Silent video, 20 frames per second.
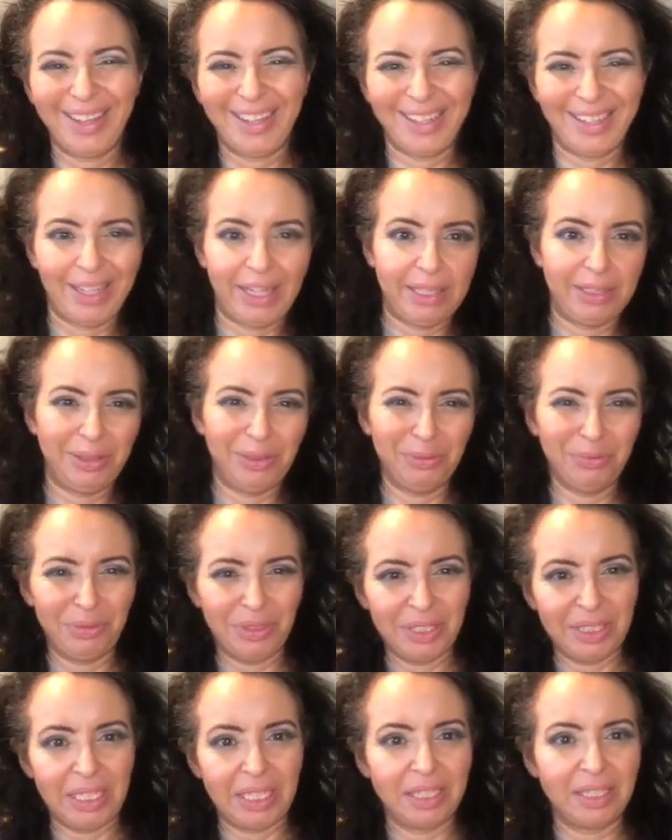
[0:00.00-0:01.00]
I don't
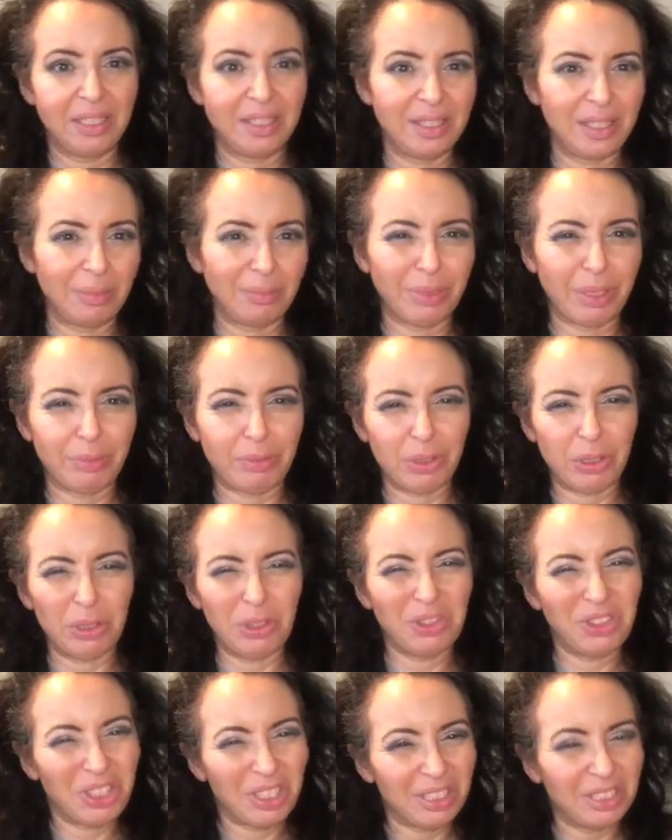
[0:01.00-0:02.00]
think that it's sometimes, you know,
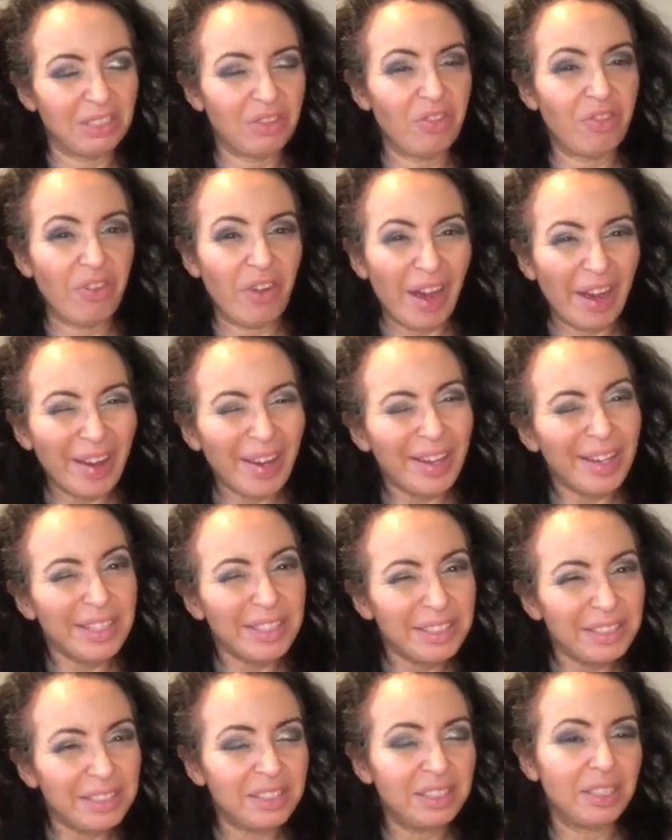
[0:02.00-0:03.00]
justified.
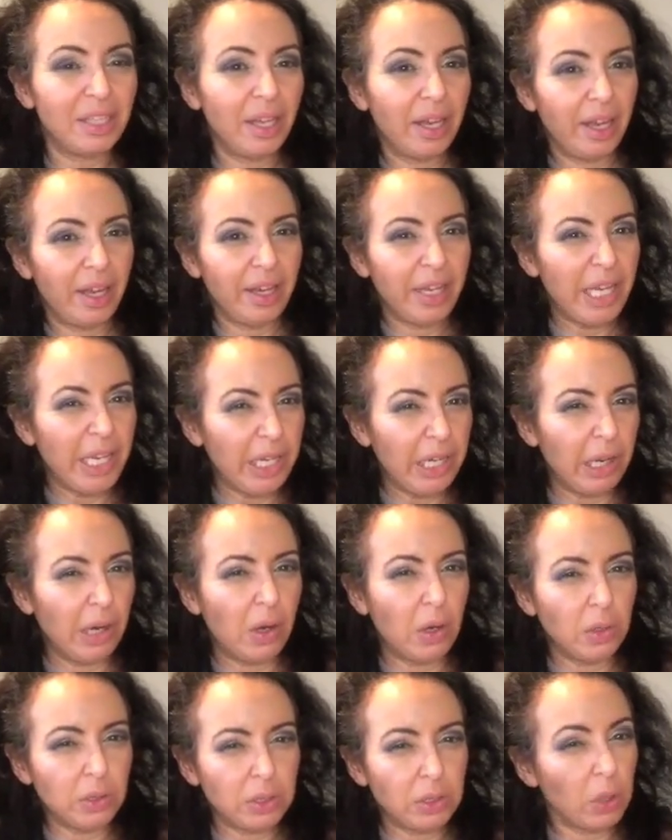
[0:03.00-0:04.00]
You
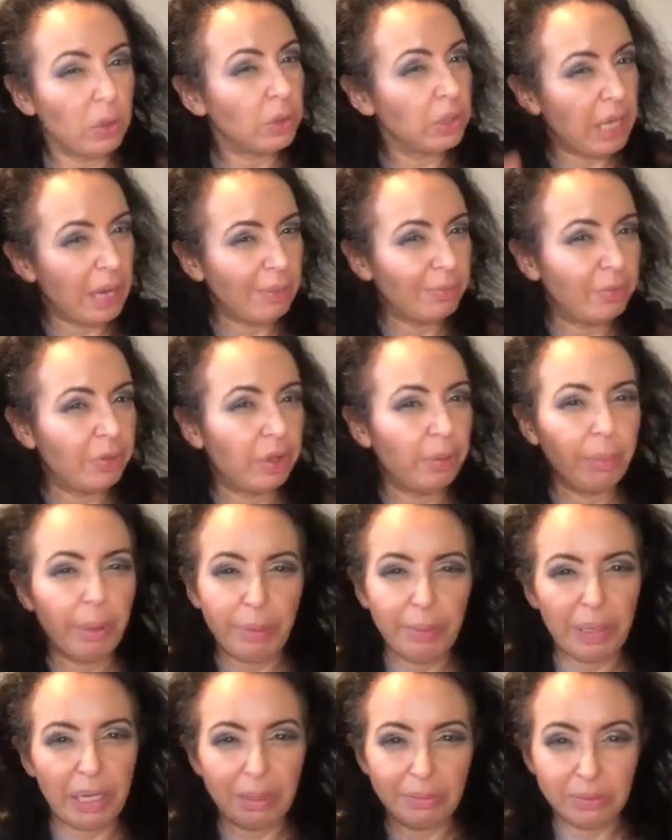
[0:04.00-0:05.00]
know, don't come for me,
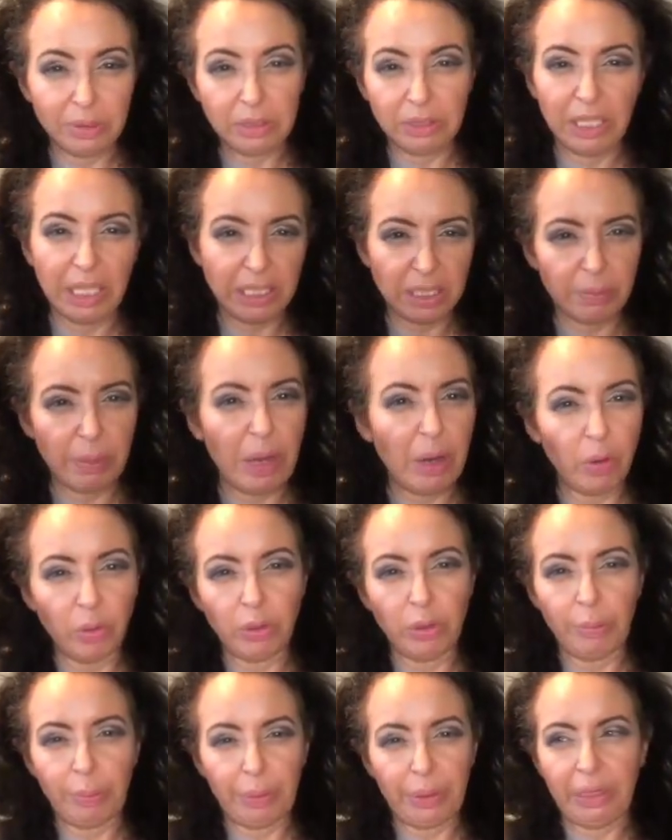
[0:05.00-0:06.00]
but that's my own
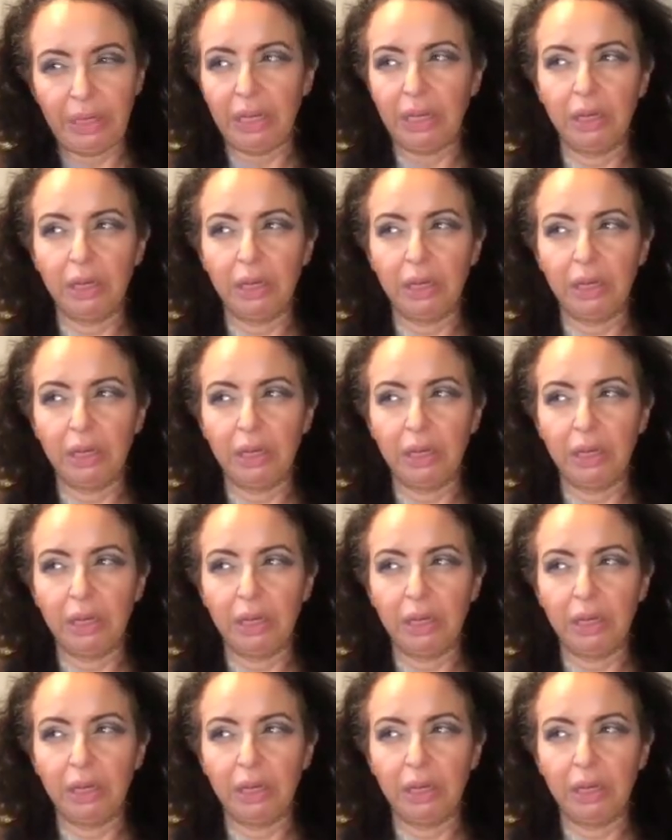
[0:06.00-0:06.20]
opinion.